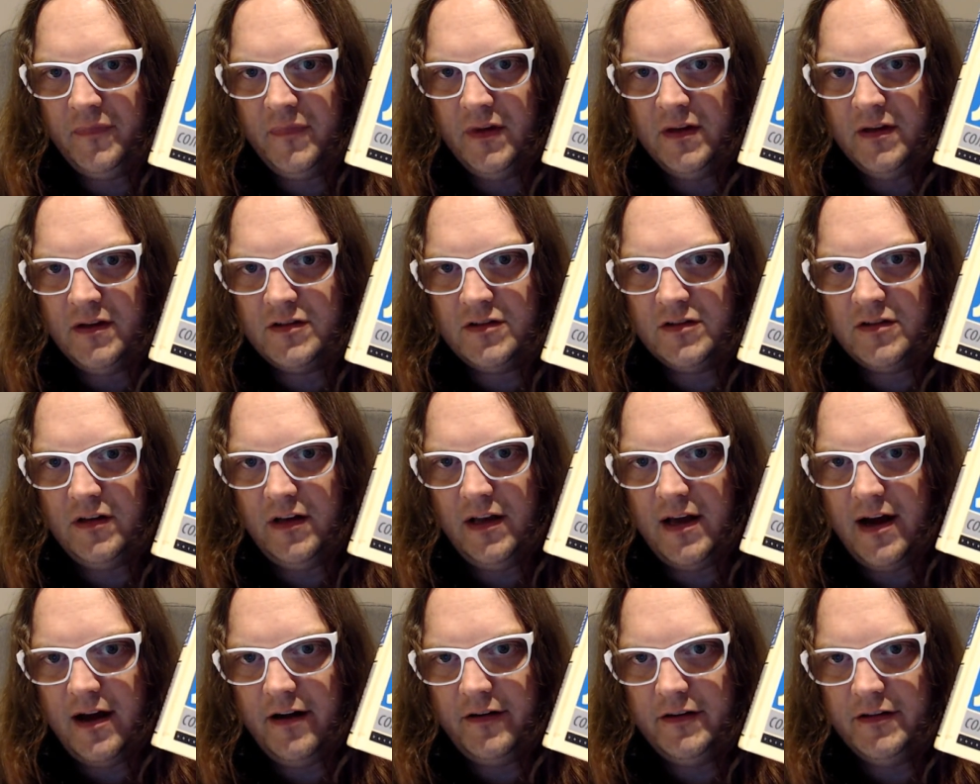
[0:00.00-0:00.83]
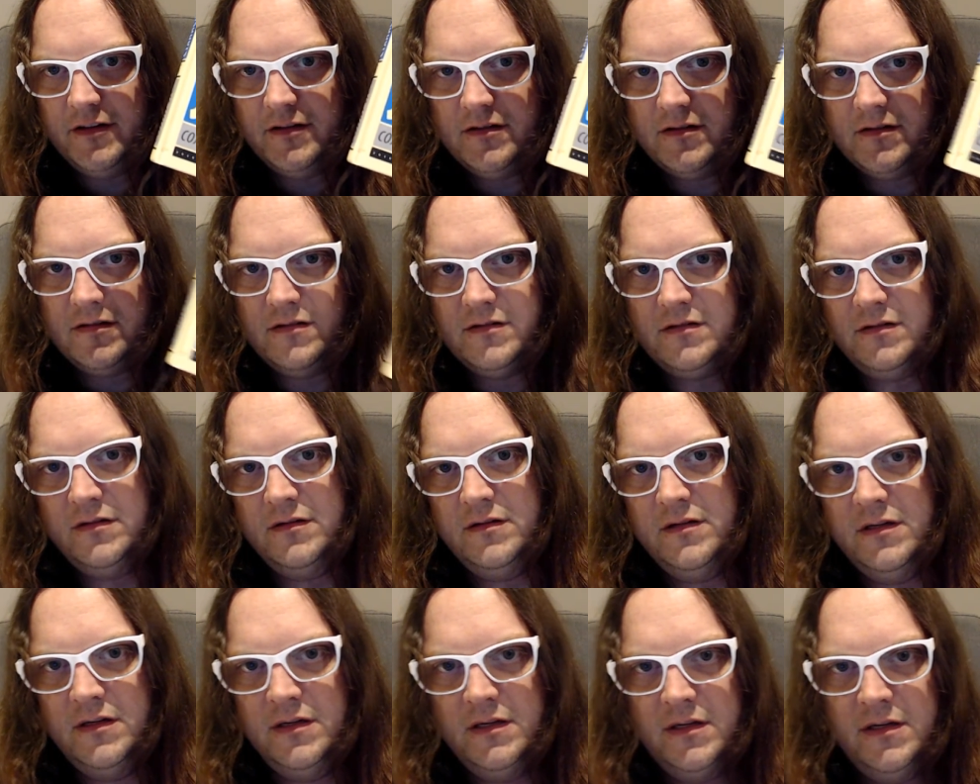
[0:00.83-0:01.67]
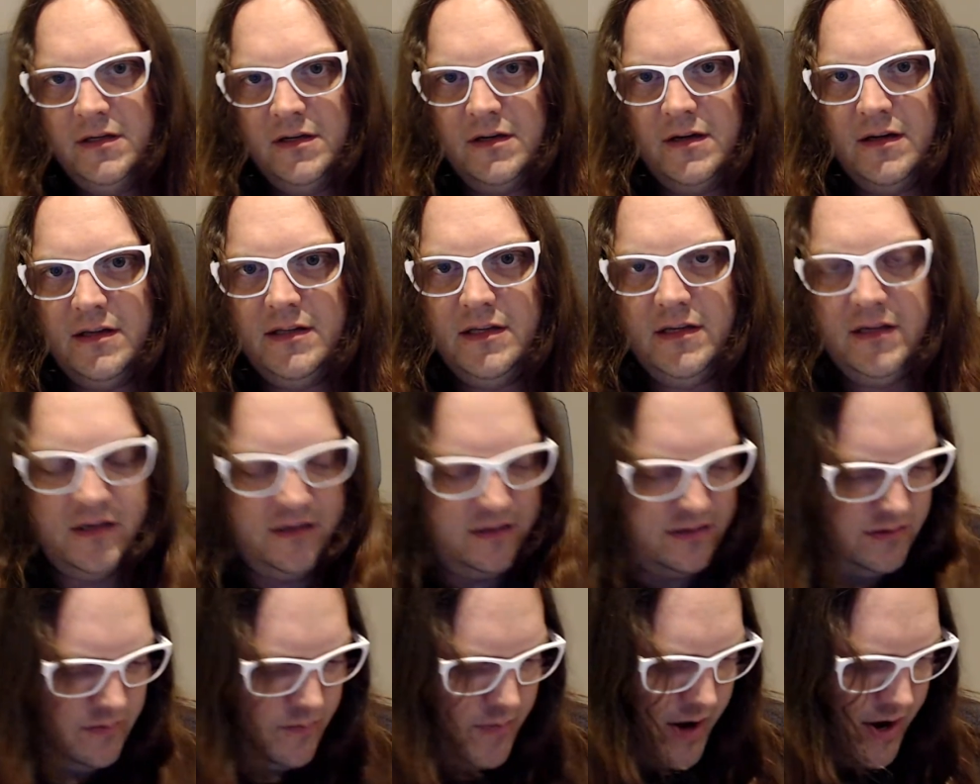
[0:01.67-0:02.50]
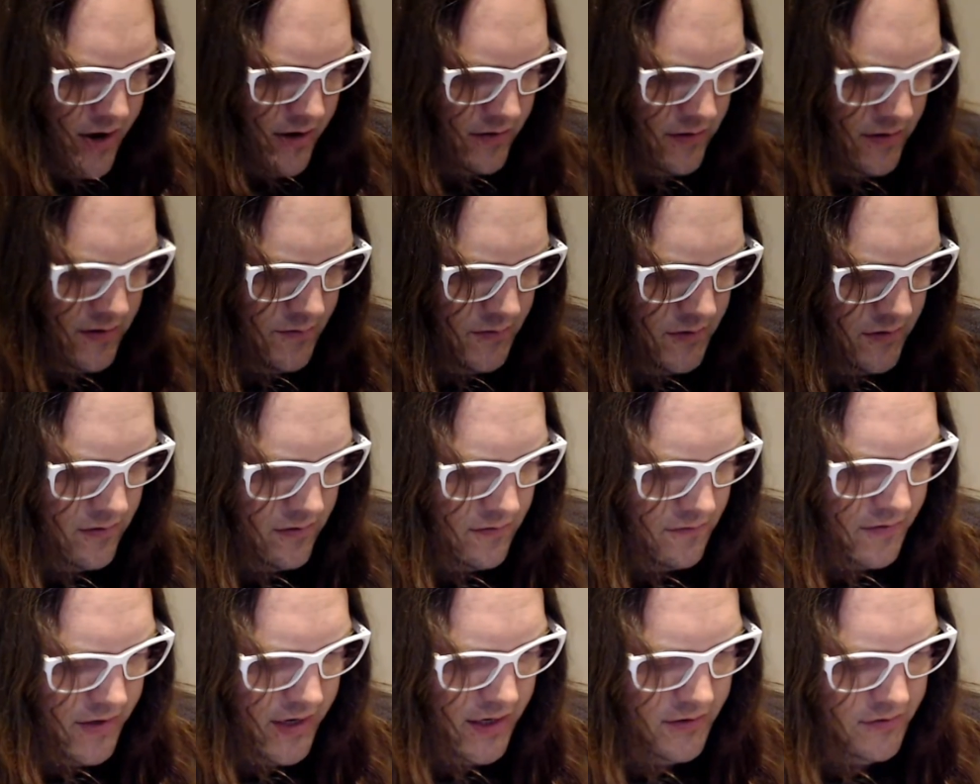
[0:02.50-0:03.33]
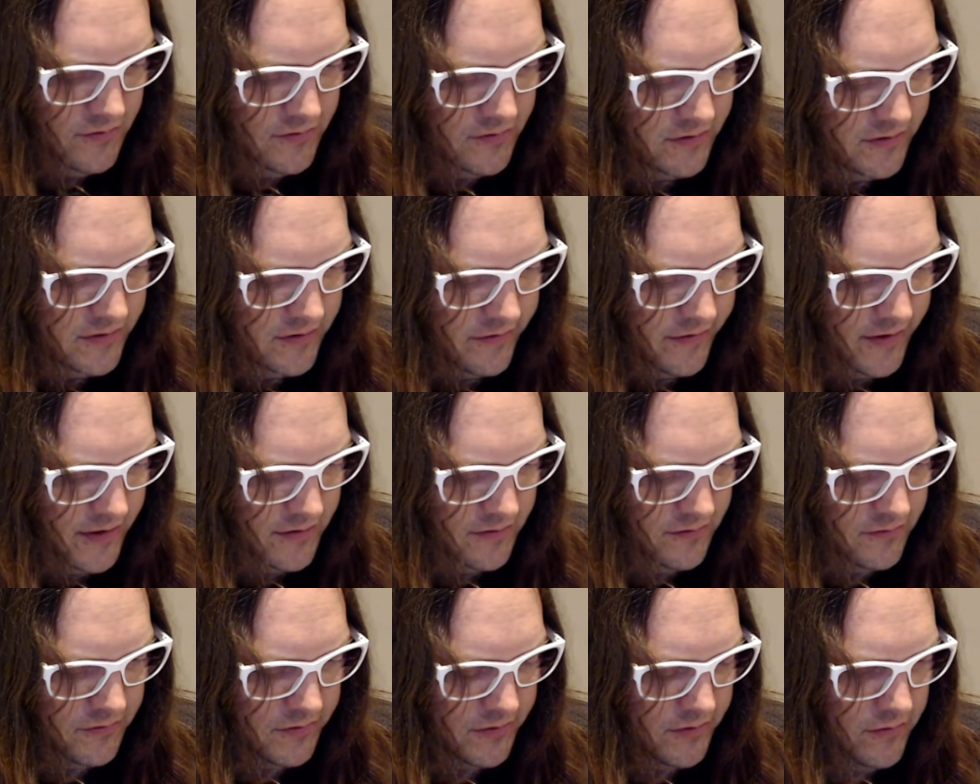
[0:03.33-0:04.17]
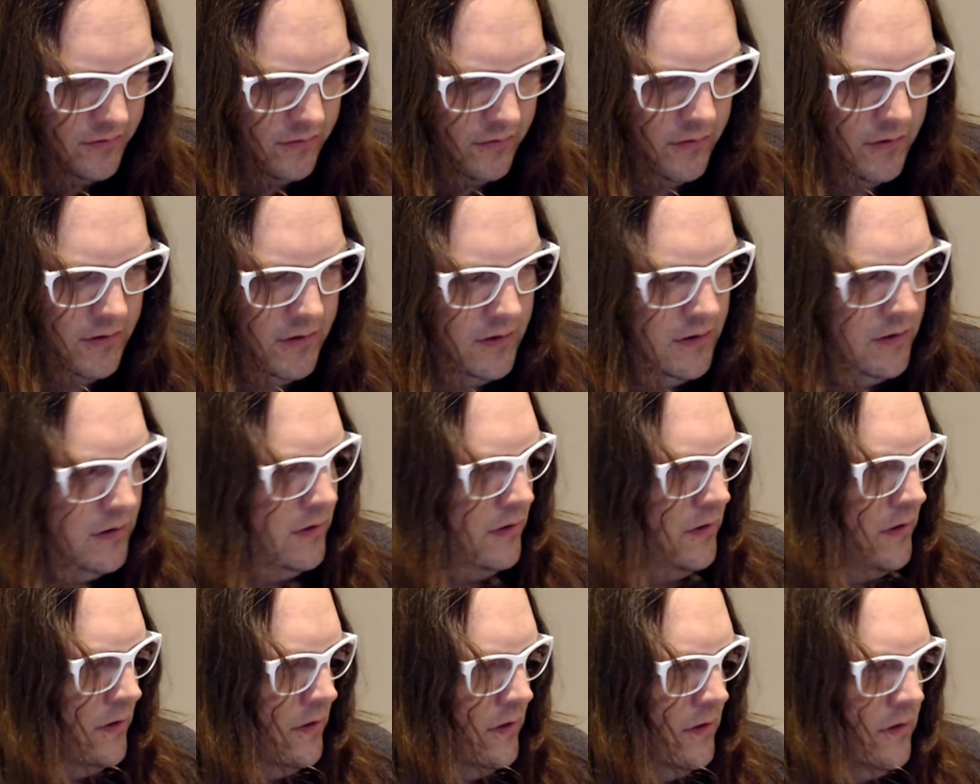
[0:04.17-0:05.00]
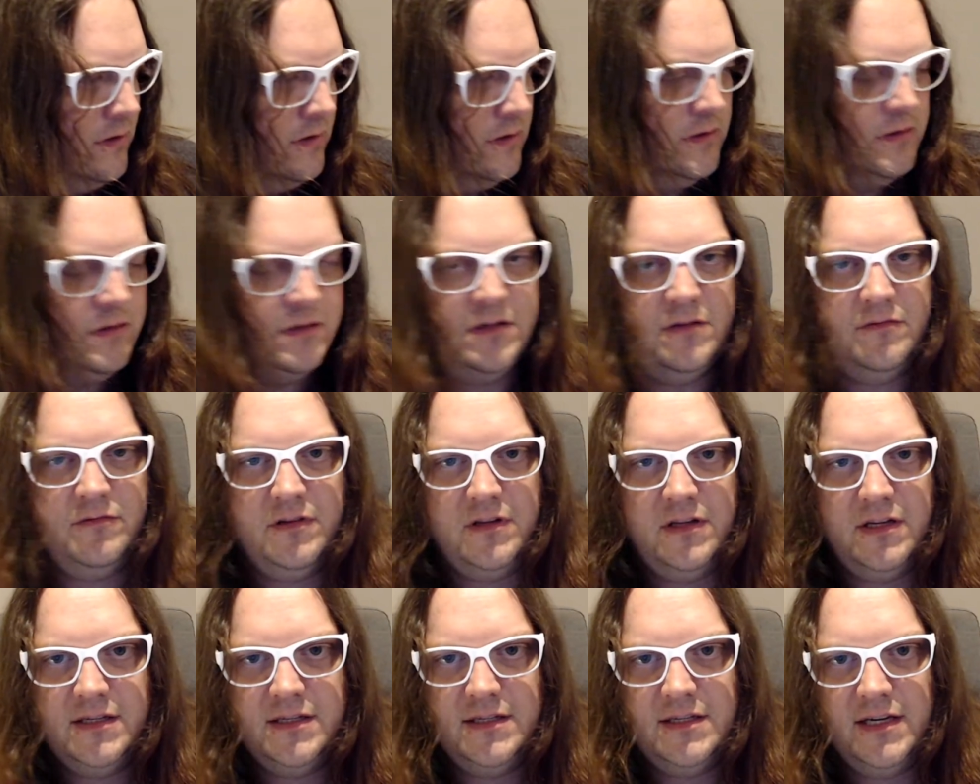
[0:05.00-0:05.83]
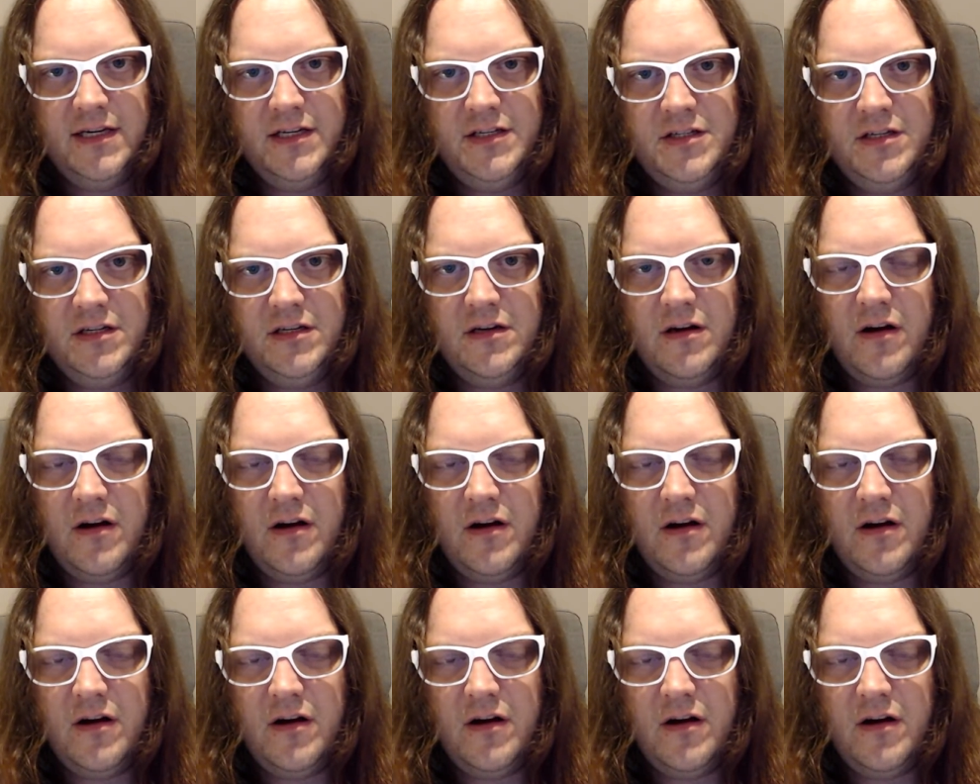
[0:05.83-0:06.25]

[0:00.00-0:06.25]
Solaris, I think it's about some sort of extraterrestrial civilization.